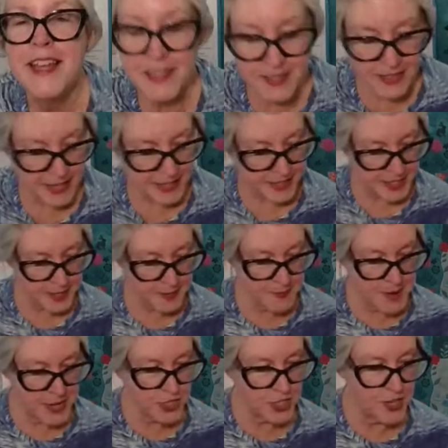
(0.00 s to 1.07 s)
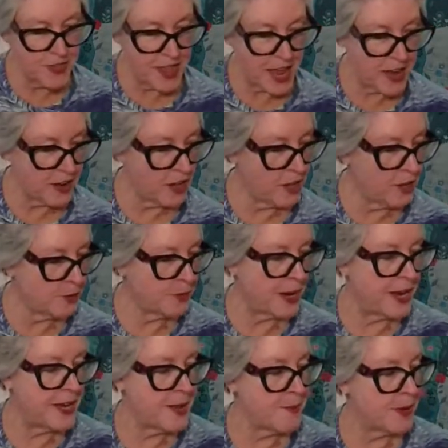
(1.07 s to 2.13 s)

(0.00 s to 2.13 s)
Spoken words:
yes, I did mention that already,